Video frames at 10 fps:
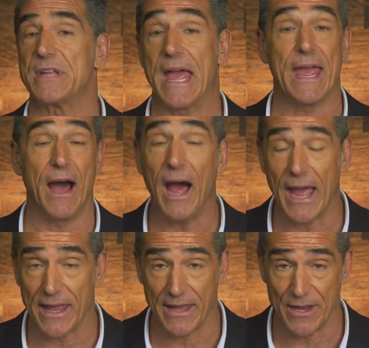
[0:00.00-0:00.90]

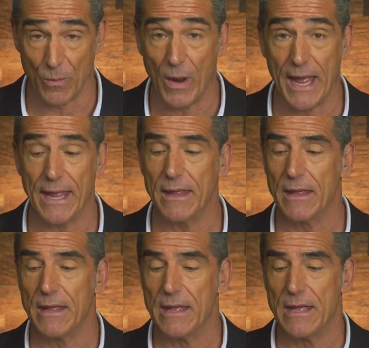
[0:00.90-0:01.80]
AI in a way.
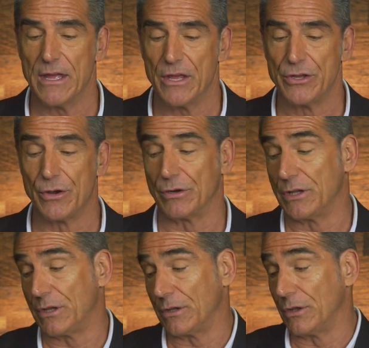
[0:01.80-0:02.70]
You're
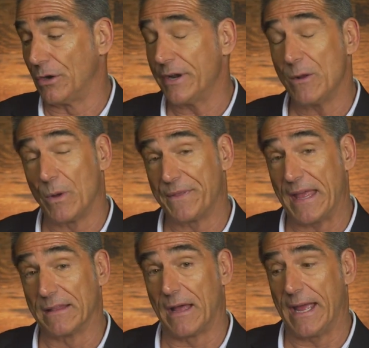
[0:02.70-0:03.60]
learning what
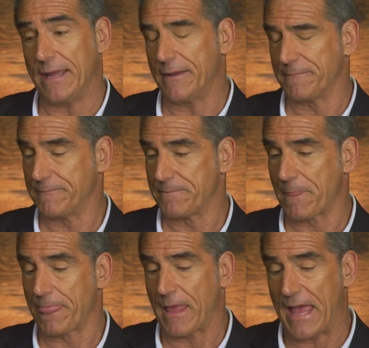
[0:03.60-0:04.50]
they like,
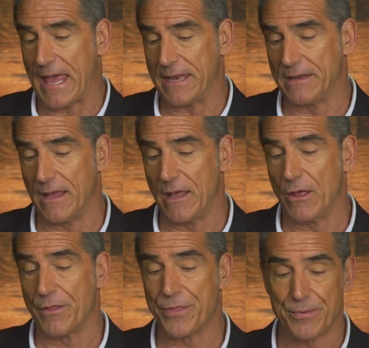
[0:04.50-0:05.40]
and
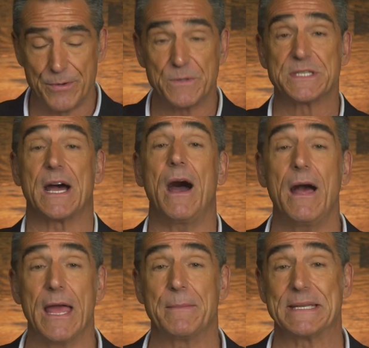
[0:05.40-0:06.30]
through
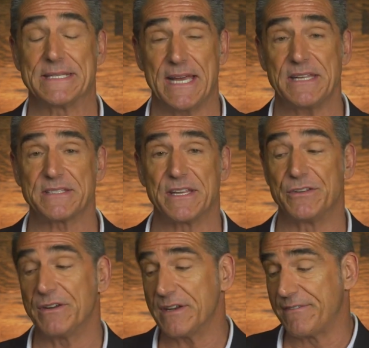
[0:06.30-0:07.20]
time and testing,
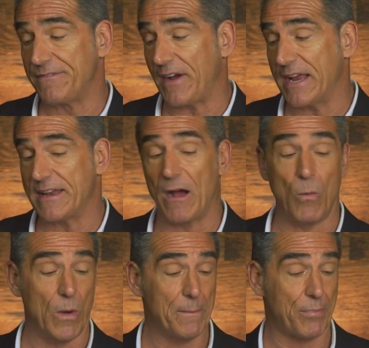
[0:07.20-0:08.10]
you're going to find out
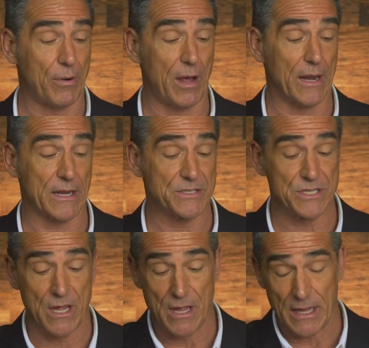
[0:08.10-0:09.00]
what
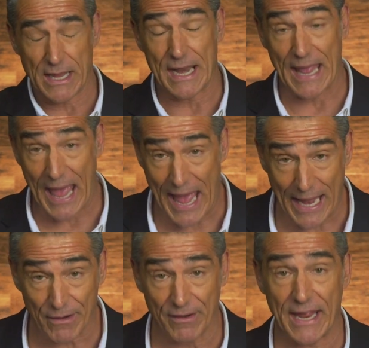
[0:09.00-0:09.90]
products kind of
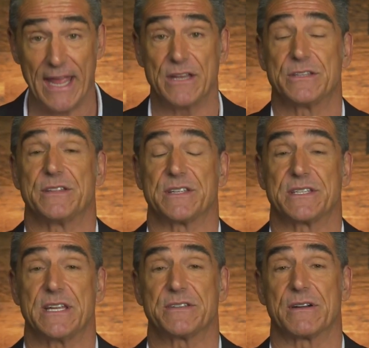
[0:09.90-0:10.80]
aggregate to the
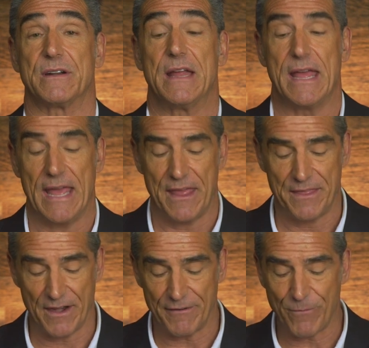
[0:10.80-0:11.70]
center,
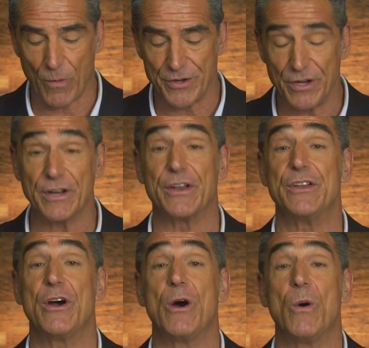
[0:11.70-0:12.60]
and therefore you're going to
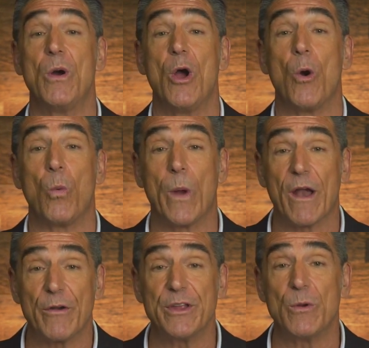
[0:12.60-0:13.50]
know
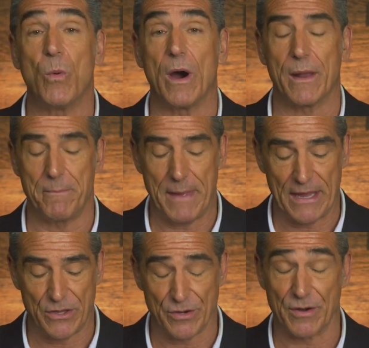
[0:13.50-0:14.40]
where you want to
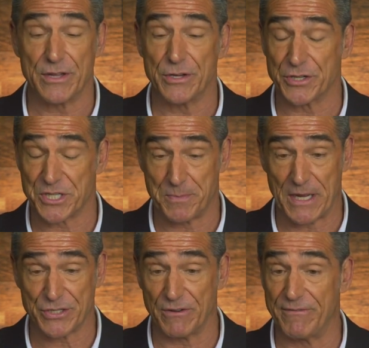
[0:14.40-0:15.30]
make your
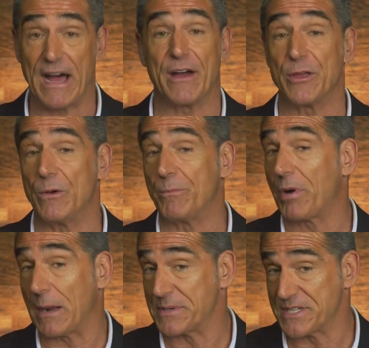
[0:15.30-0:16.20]
special value
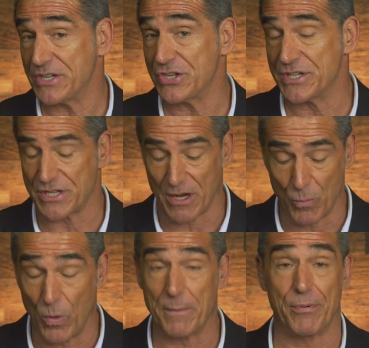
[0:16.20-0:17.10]
propositions
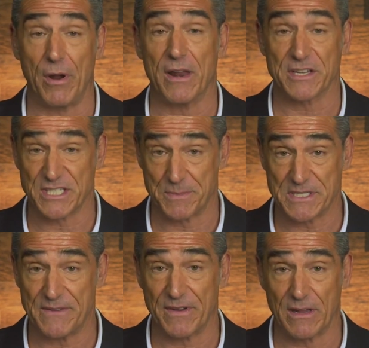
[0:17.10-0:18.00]
on what products
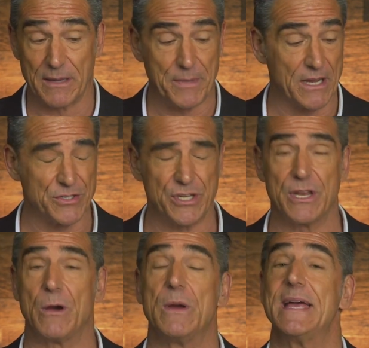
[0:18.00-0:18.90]
specifically, because you
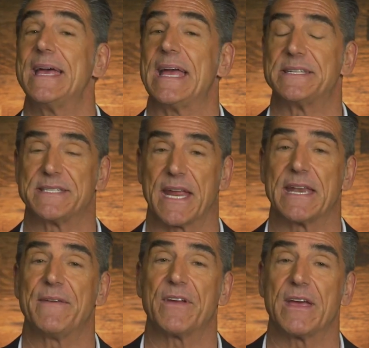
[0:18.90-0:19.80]
know a
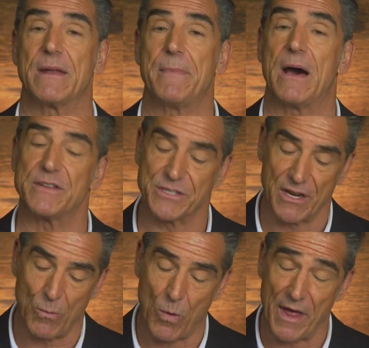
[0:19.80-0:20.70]
significant amount is
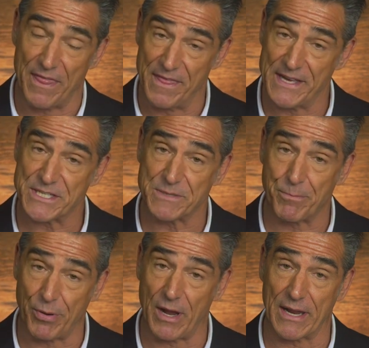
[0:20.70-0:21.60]
going to want this
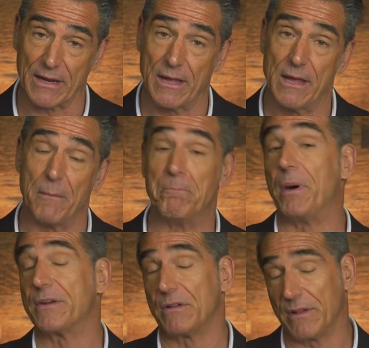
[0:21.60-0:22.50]
product
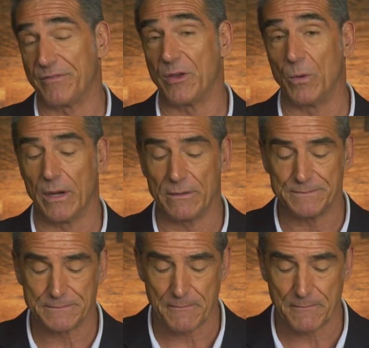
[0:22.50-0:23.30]
bundle, if you will,